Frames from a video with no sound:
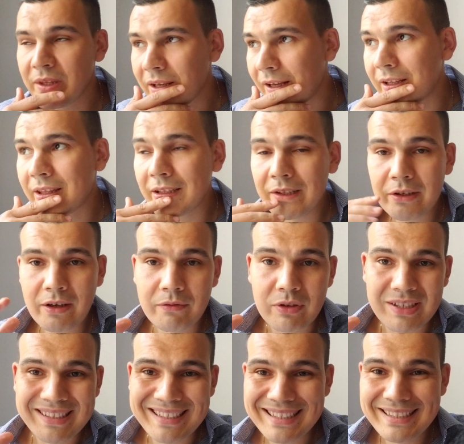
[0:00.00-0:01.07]
Anything that you have
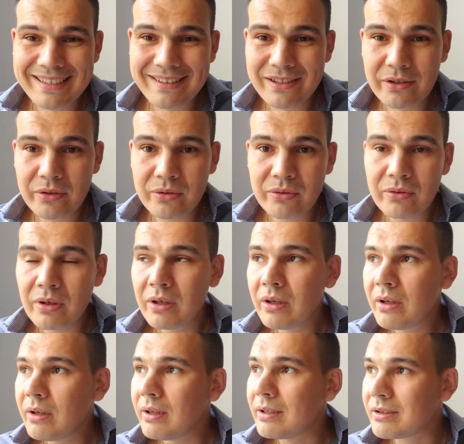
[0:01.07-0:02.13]
resistance to
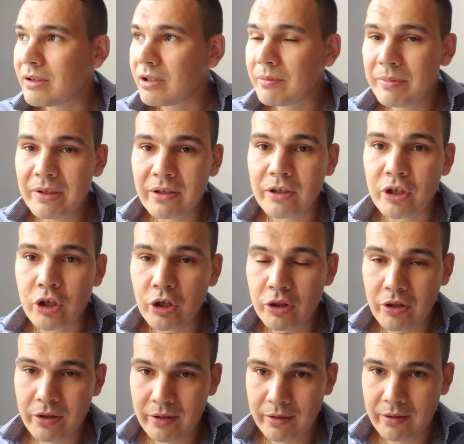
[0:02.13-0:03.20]
is going to be a
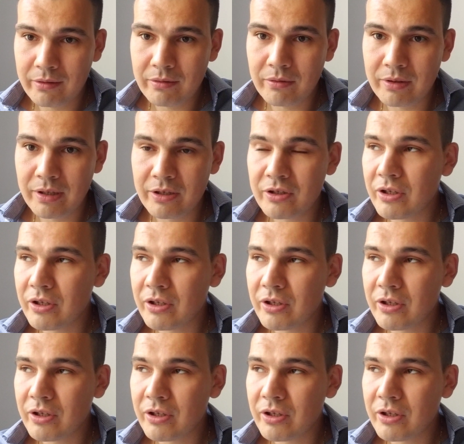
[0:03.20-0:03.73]
good thing, okay?